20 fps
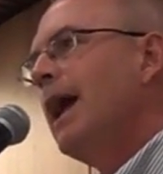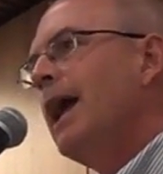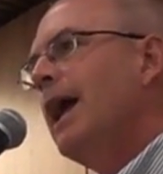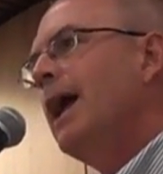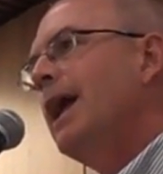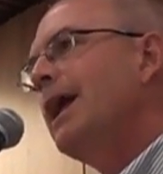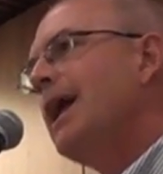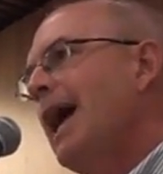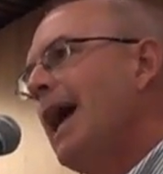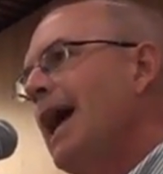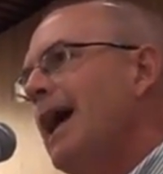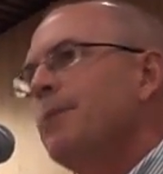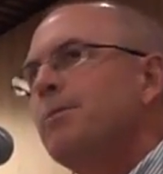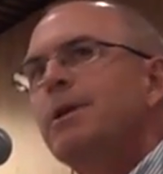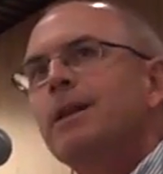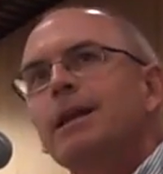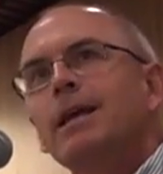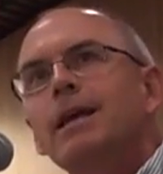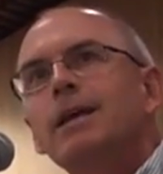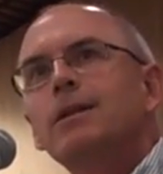Ahab
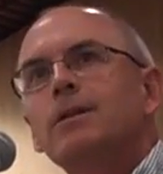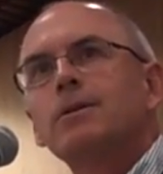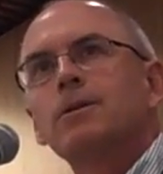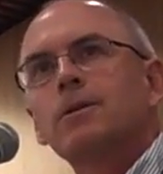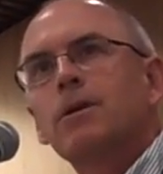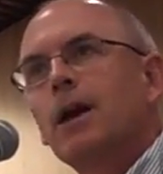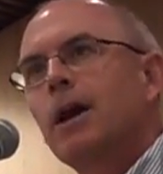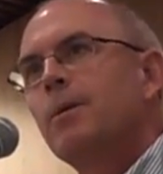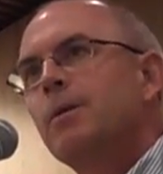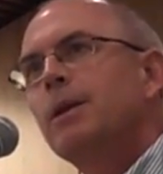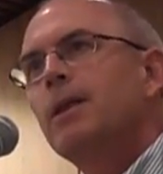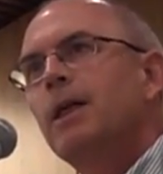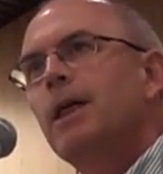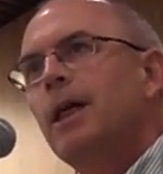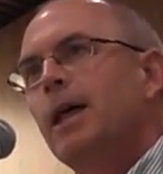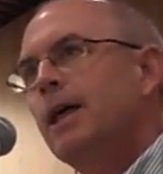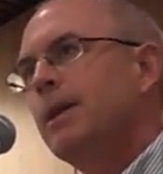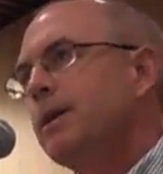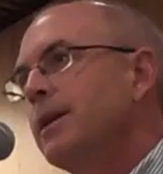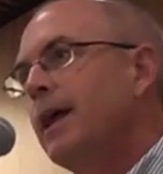and Hitler.
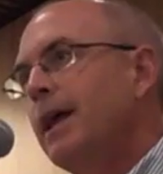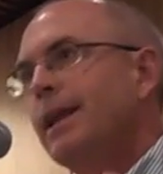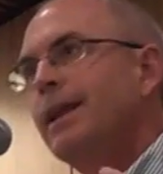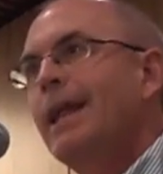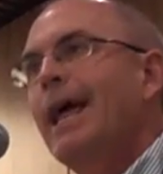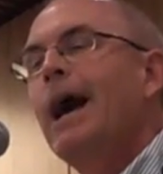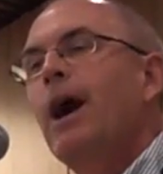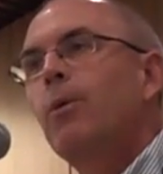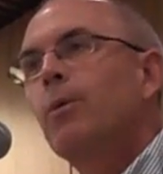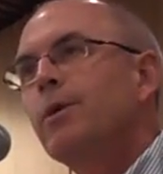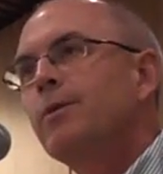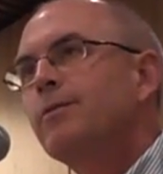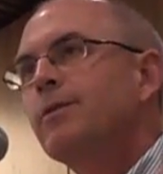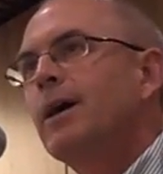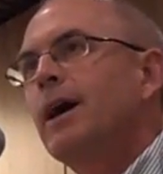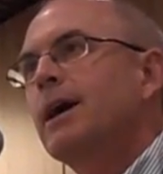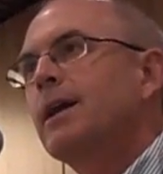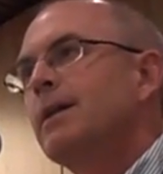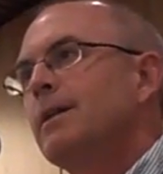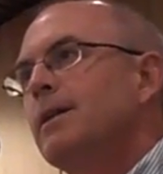And now we've
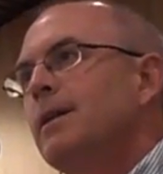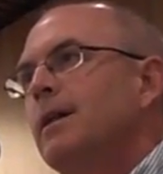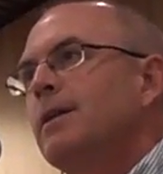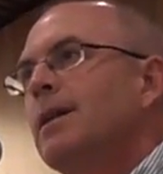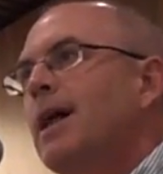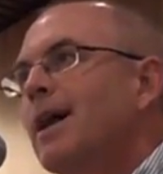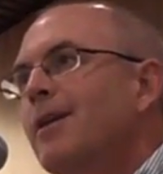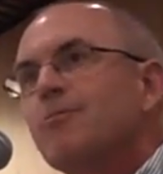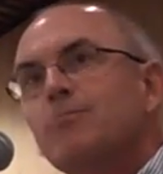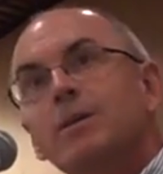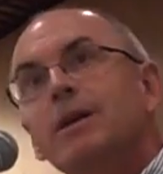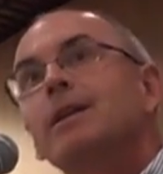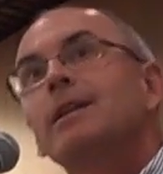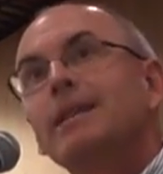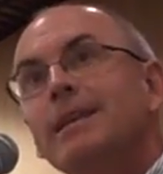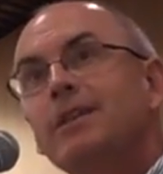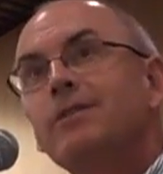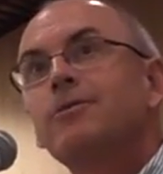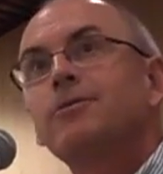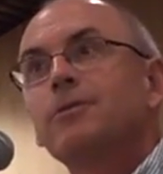got a lot of Middle
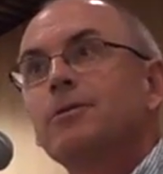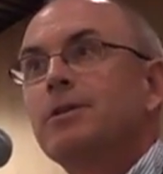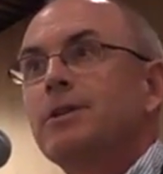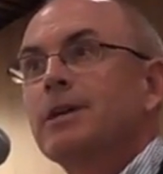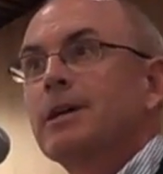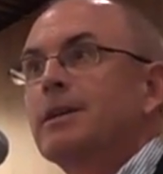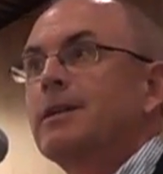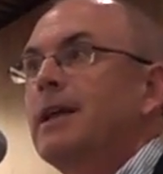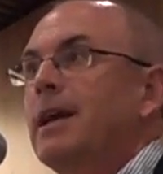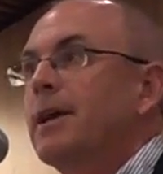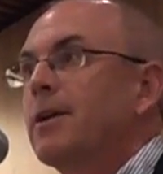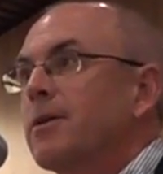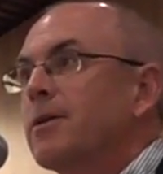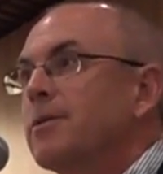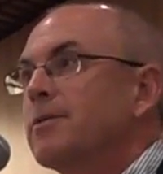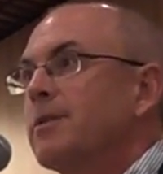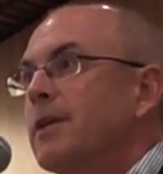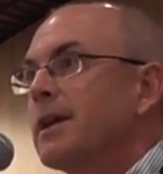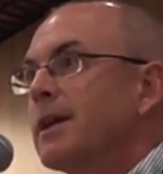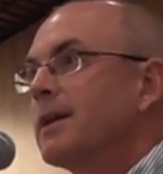Eastern
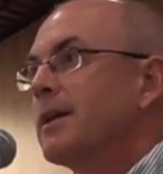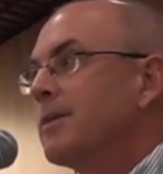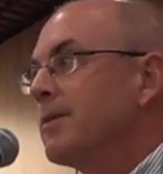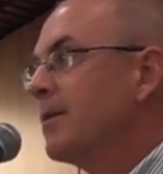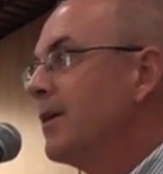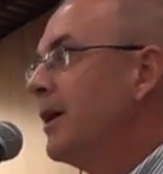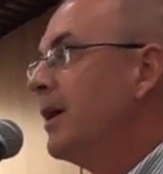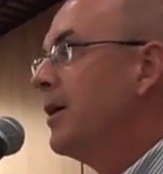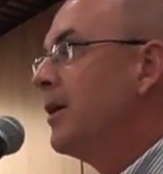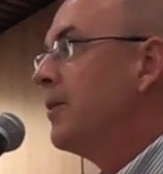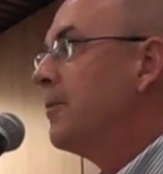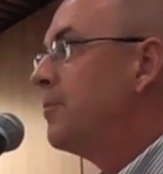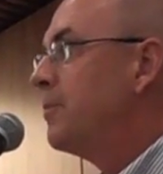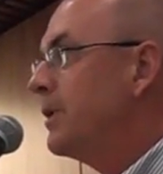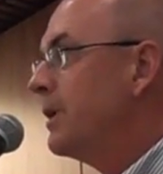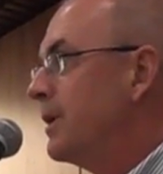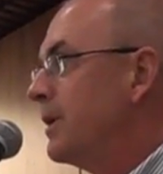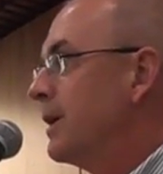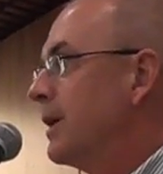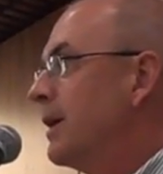dictators that can
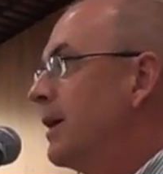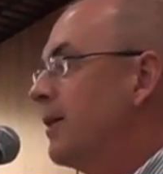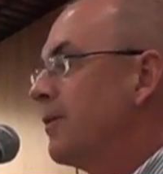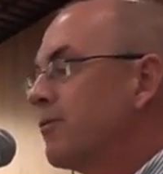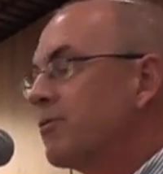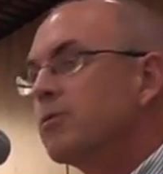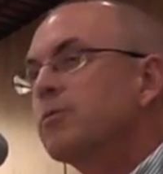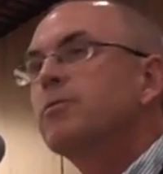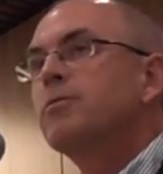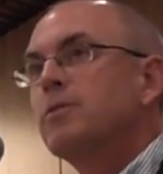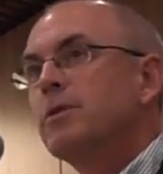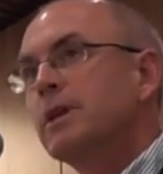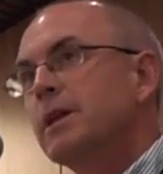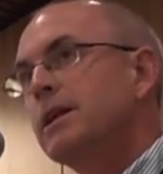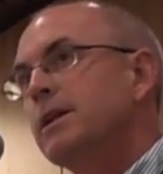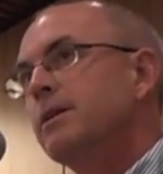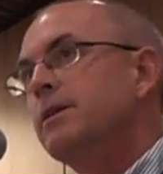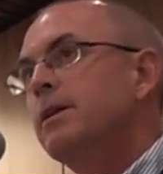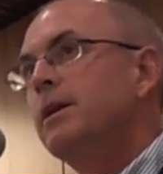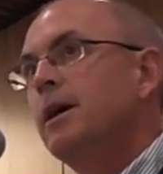be
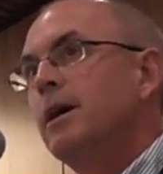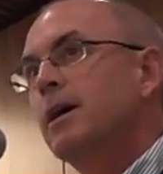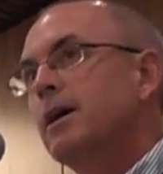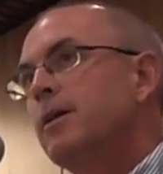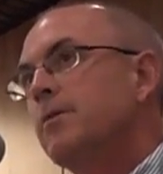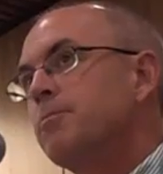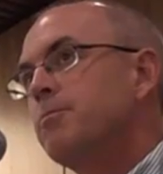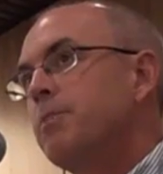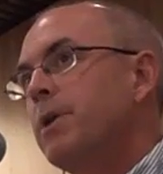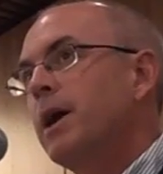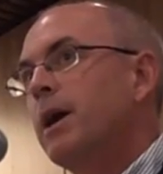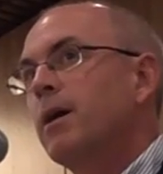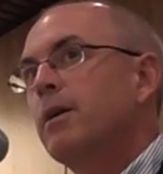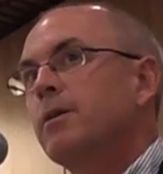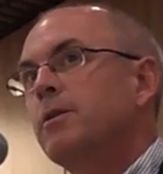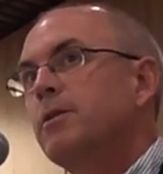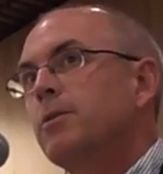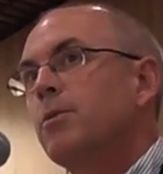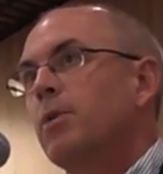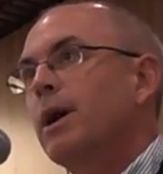fruitfully
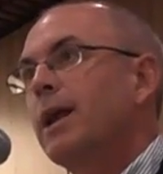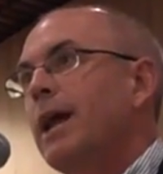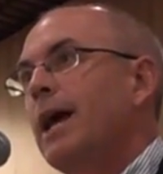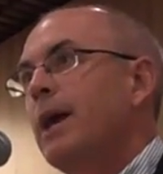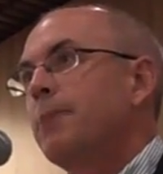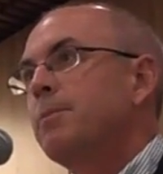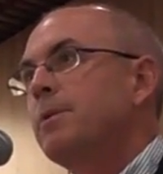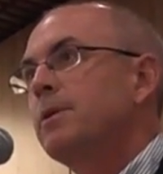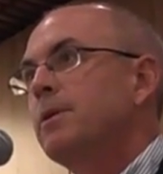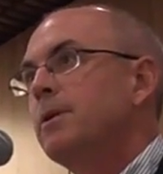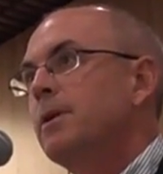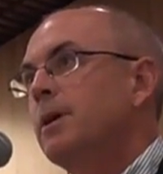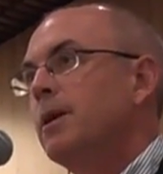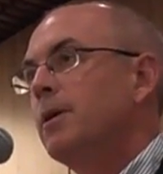compared to what happened